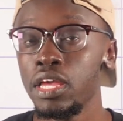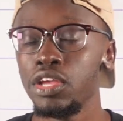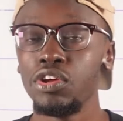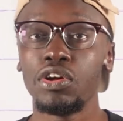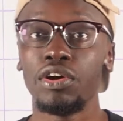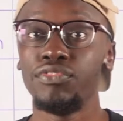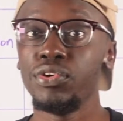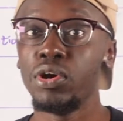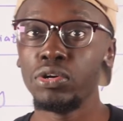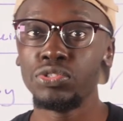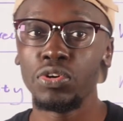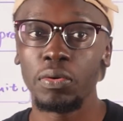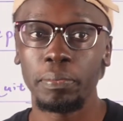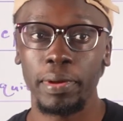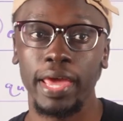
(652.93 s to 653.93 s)
if you go
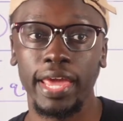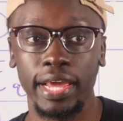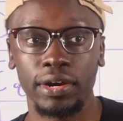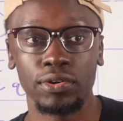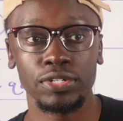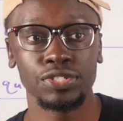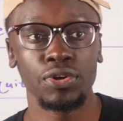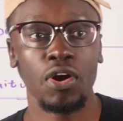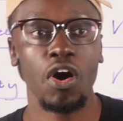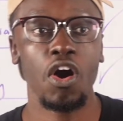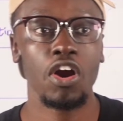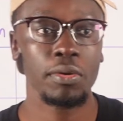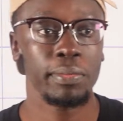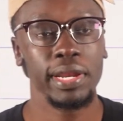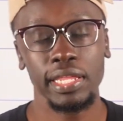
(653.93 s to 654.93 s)
to a bank or to a
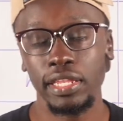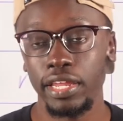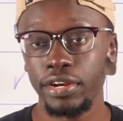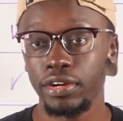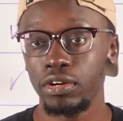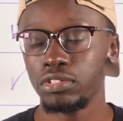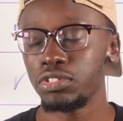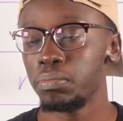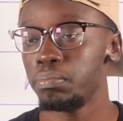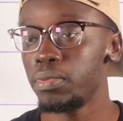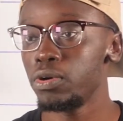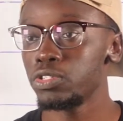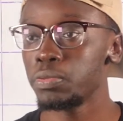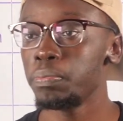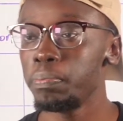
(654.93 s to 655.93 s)
hard money lender or to
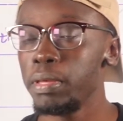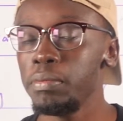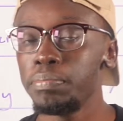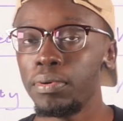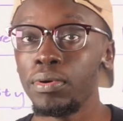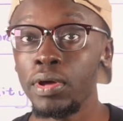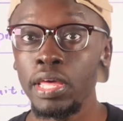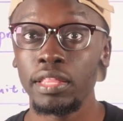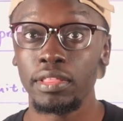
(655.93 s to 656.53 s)
most people,